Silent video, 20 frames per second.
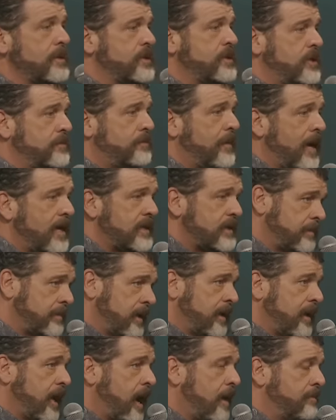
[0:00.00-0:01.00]
you possibly
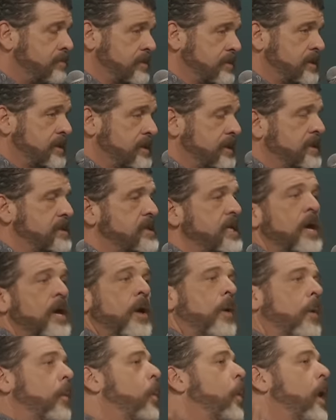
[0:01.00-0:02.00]
accomplish this?
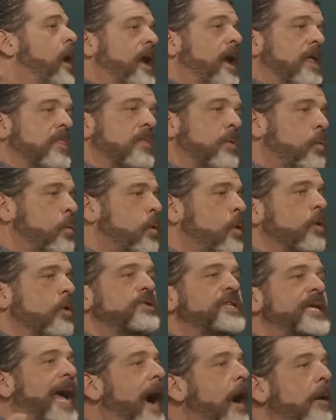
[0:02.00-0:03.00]
What in the world?
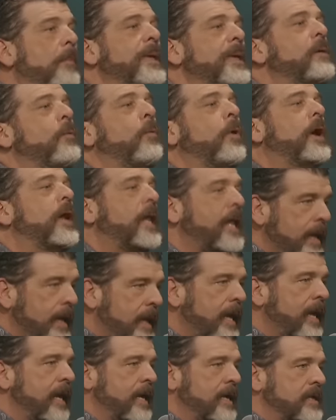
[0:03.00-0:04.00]
Tell me what it
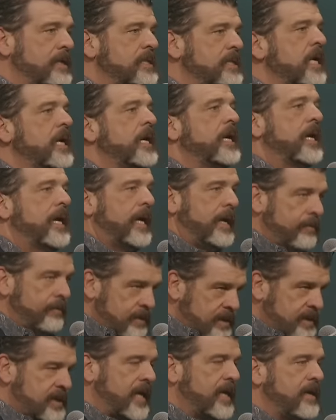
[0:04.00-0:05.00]
is. He would
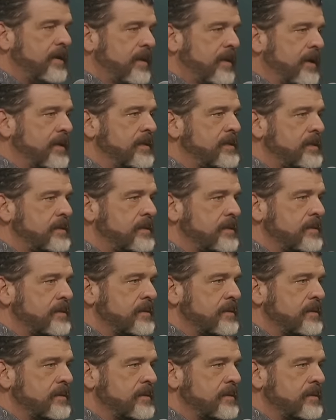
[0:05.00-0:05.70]
say this